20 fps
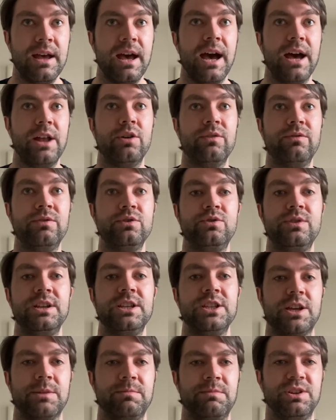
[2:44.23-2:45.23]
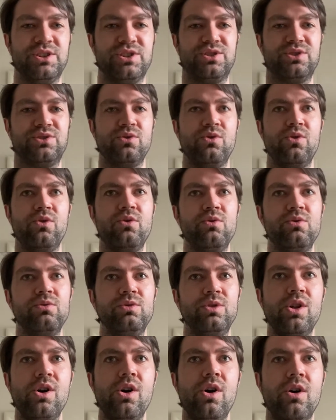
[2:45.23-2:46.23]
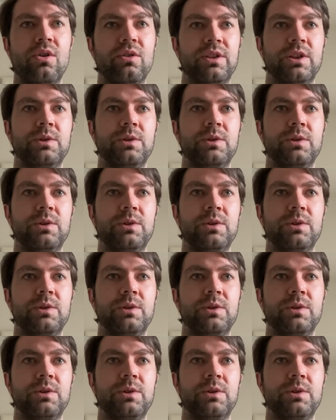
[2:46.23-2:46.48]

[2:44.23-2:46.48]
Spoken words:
and often trains can be so long